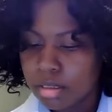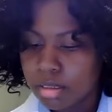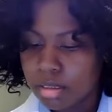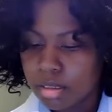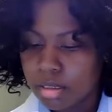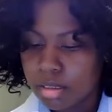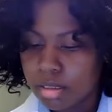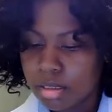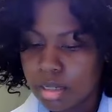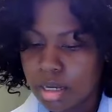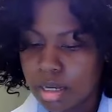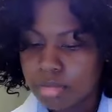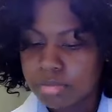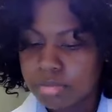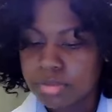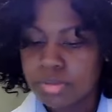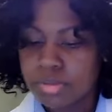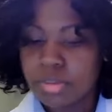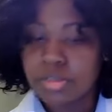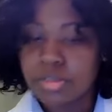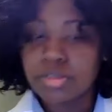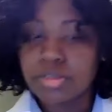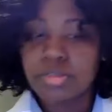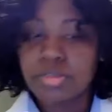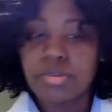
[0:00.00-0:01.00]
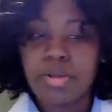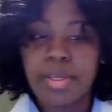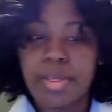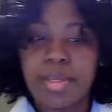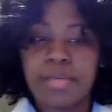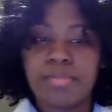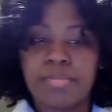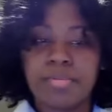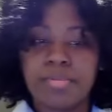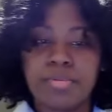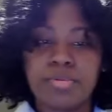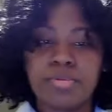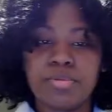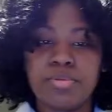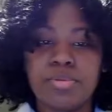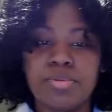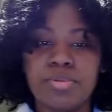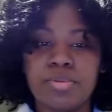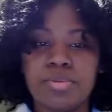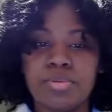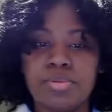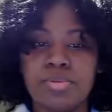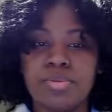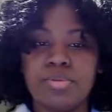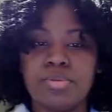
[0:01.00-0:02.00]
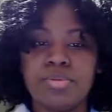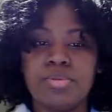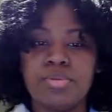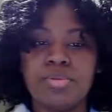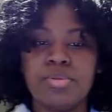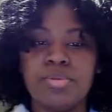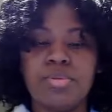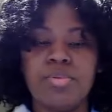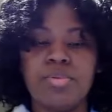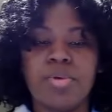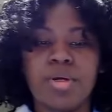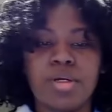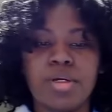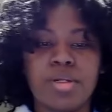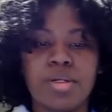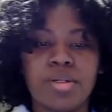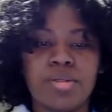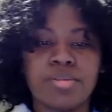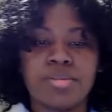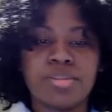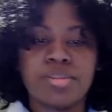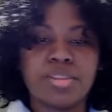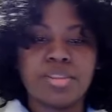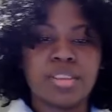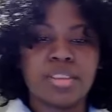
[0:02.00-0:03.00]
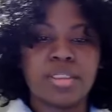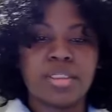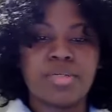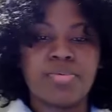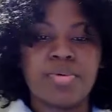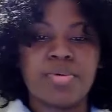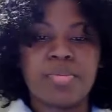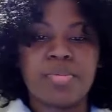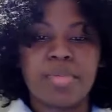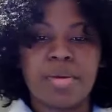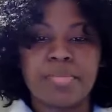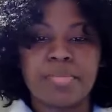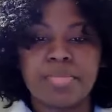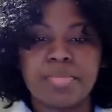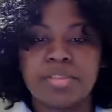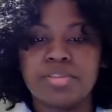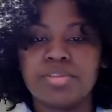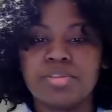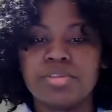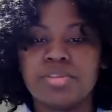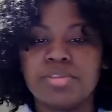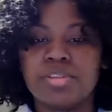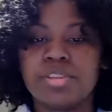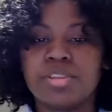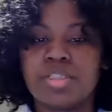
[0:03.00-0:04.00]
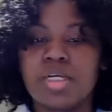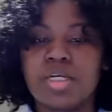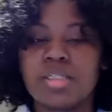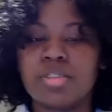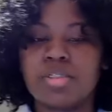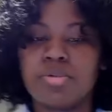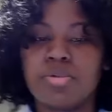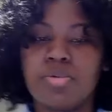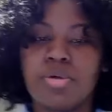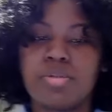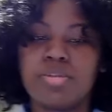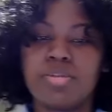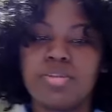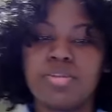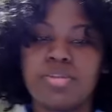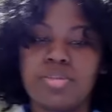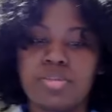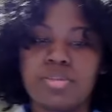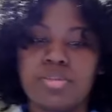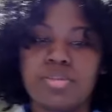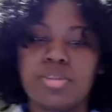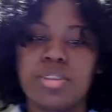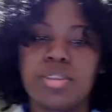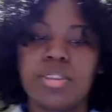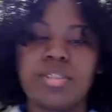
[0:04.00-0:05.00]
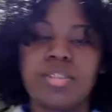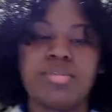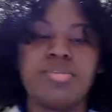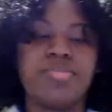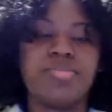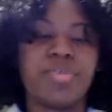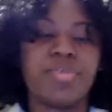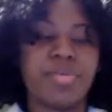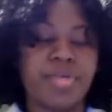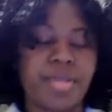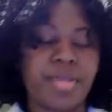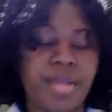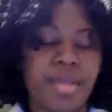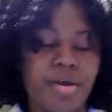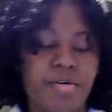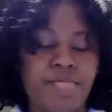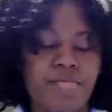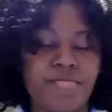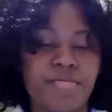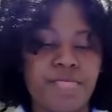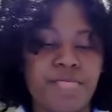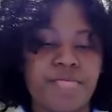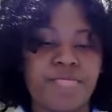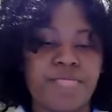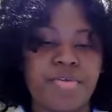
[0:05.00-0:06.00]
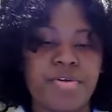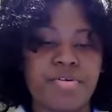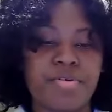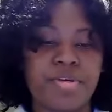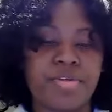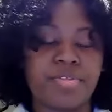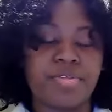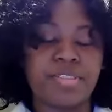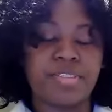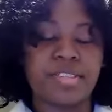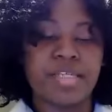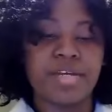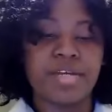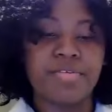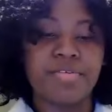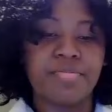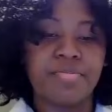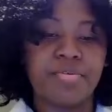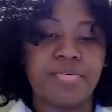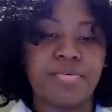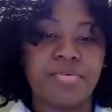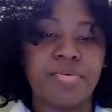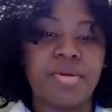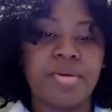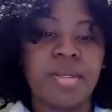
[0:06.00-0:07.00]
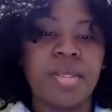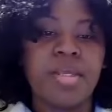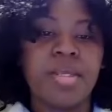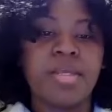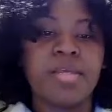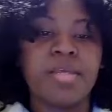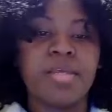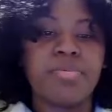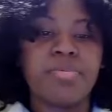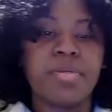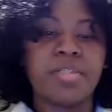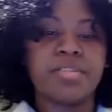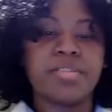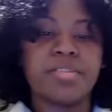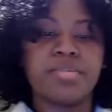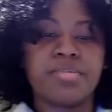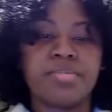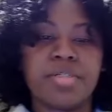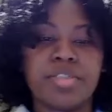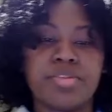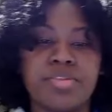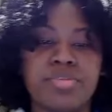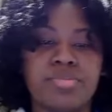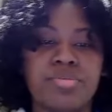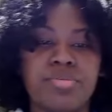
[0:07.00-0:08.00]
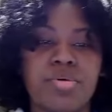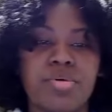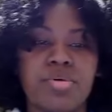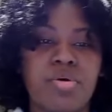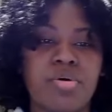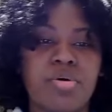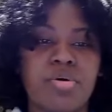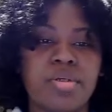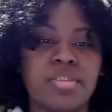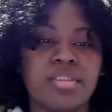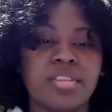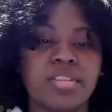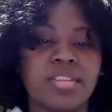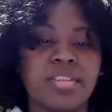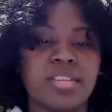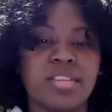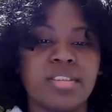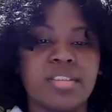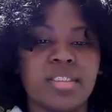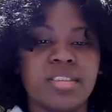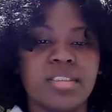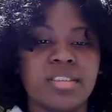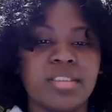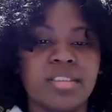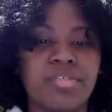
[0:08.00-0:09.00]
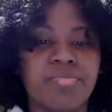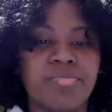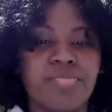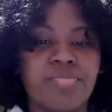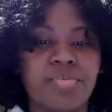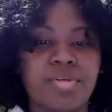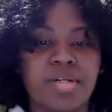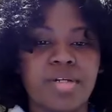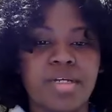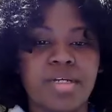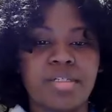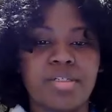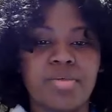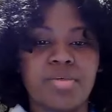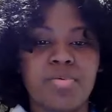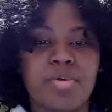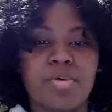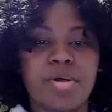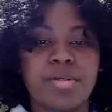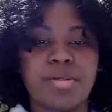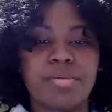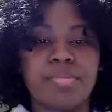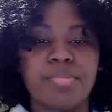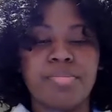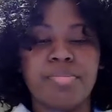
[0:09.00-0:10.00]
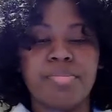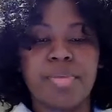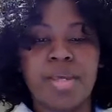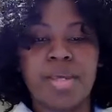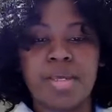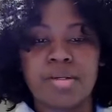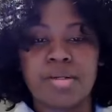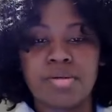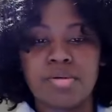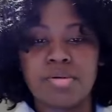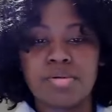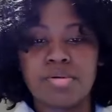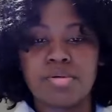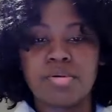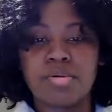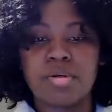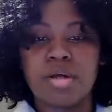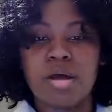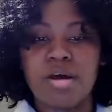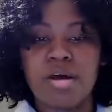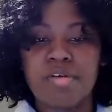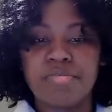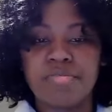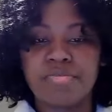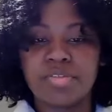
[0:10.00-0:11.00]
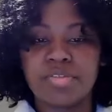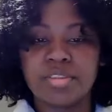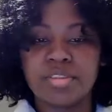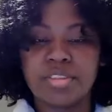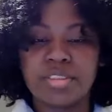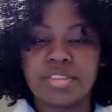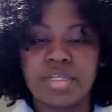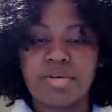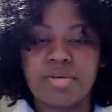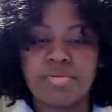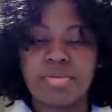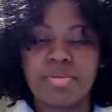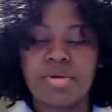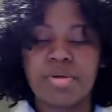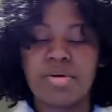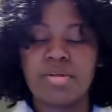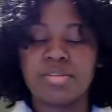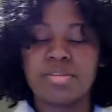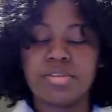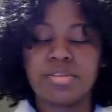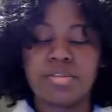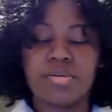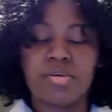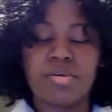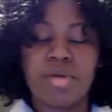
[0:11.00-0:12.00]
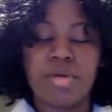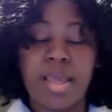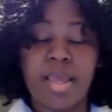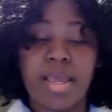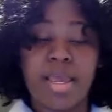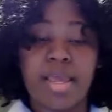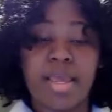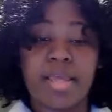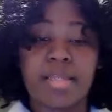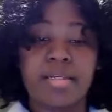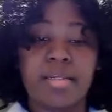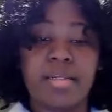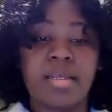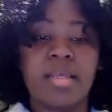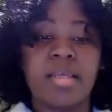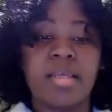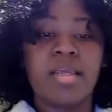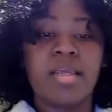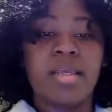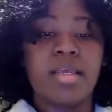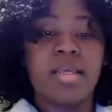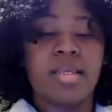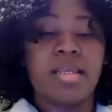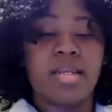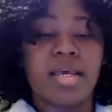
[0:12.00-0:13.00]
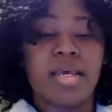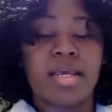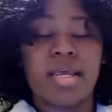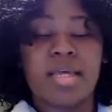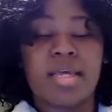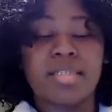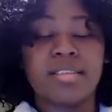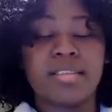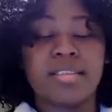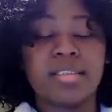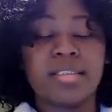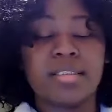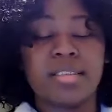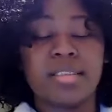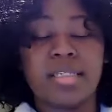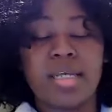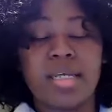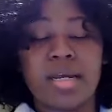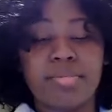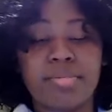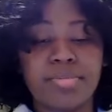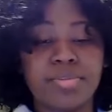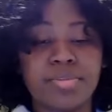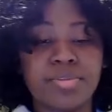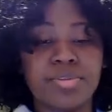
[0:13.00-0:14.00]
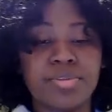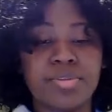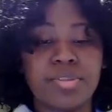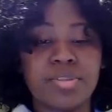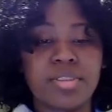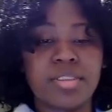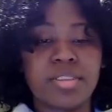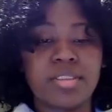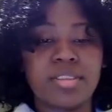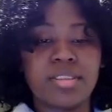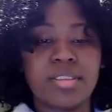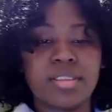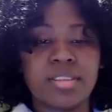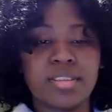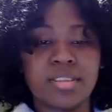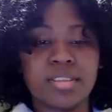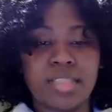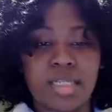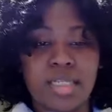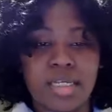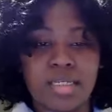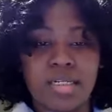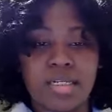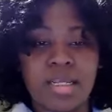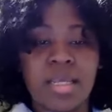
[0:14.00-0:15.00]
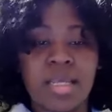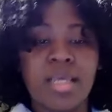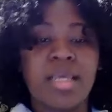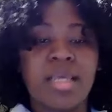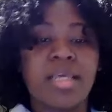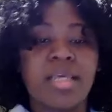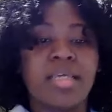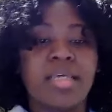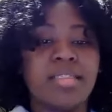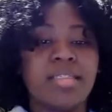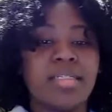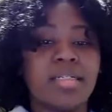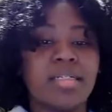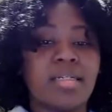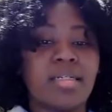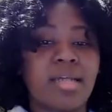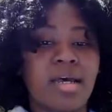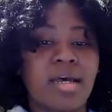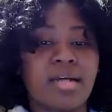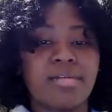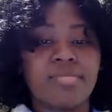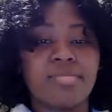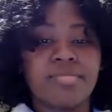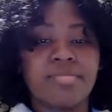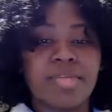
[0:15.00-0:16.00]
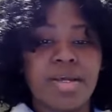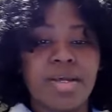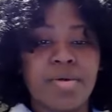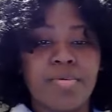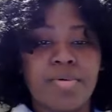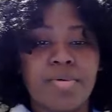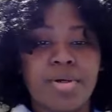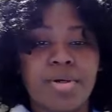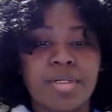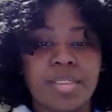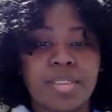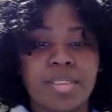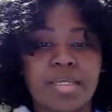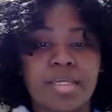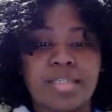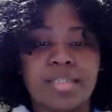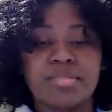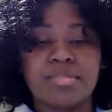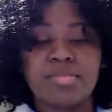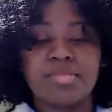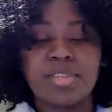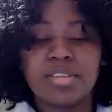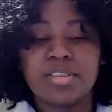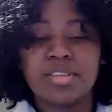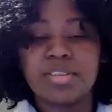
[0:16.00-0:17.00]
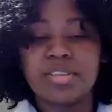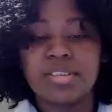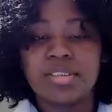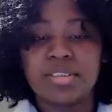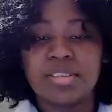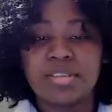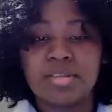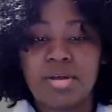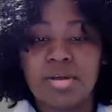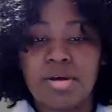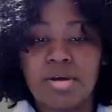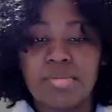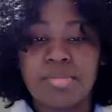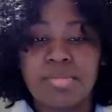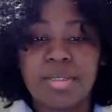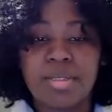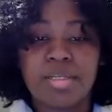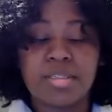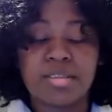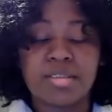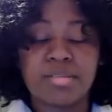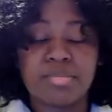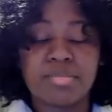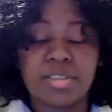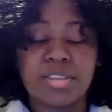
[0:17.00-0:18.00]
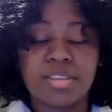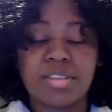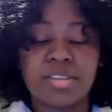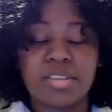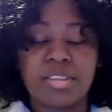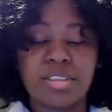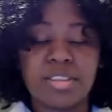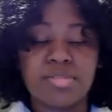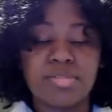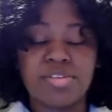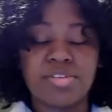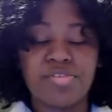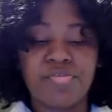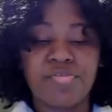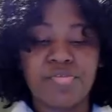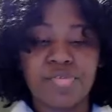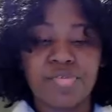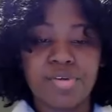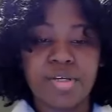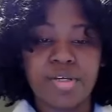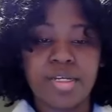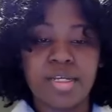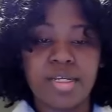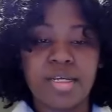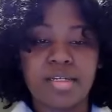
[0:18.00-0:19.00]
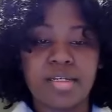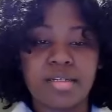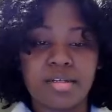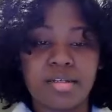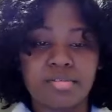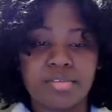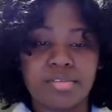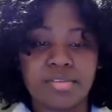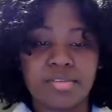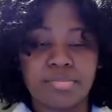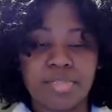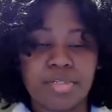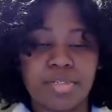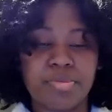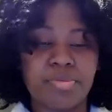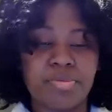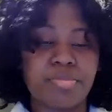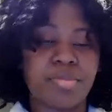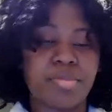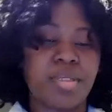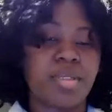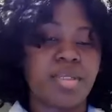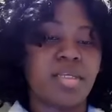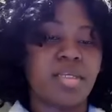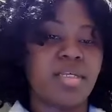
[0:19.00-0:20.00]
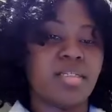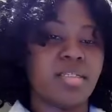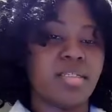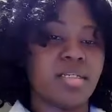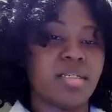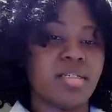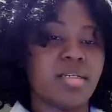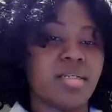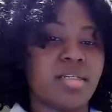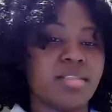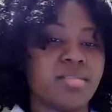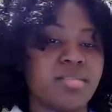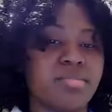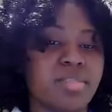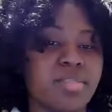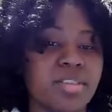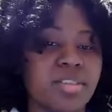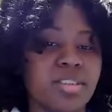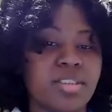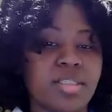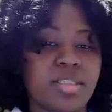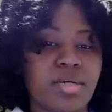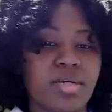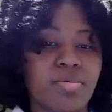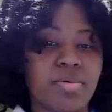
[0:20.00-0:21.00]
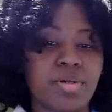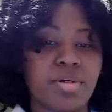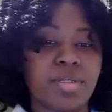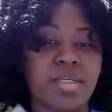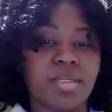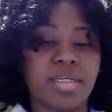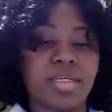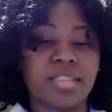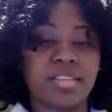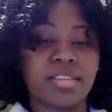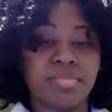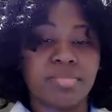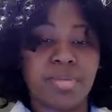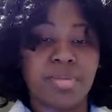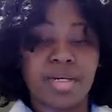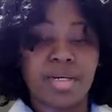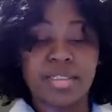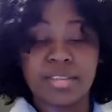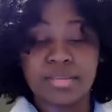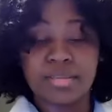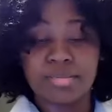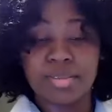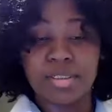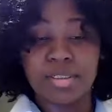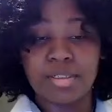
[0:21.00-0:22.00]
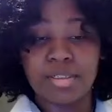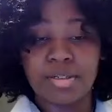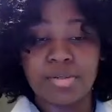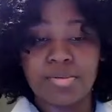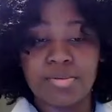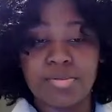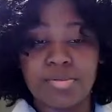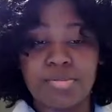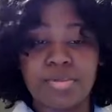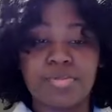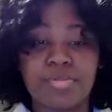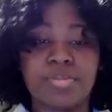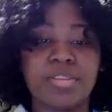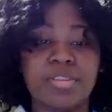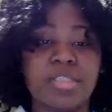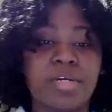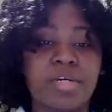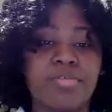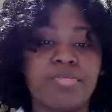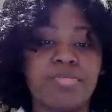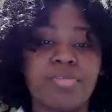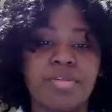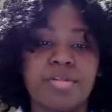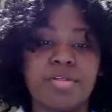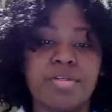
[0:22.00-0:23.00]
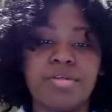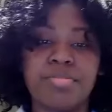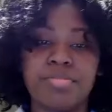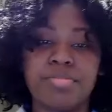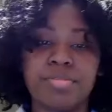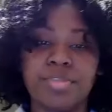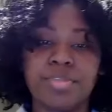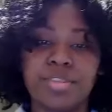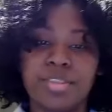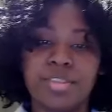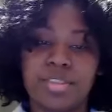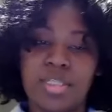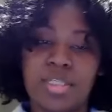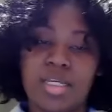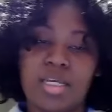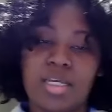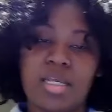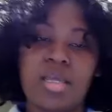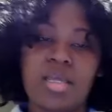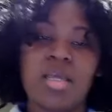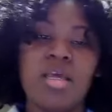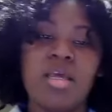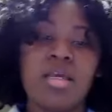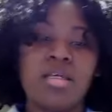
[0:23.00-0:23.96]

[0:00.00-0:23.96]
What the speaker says: I was also able to work closely with my mentor, Johnny Wallace Jr. He was very helpful and very insightful. He plays a major role in the CJC 491 panel conference that we also had, and I got the opportunity to attend. He did a lot of networking. As much as he saw me and as much as he was free enough to meet with me, he did as much networking as he possibly could, which I really appreciate.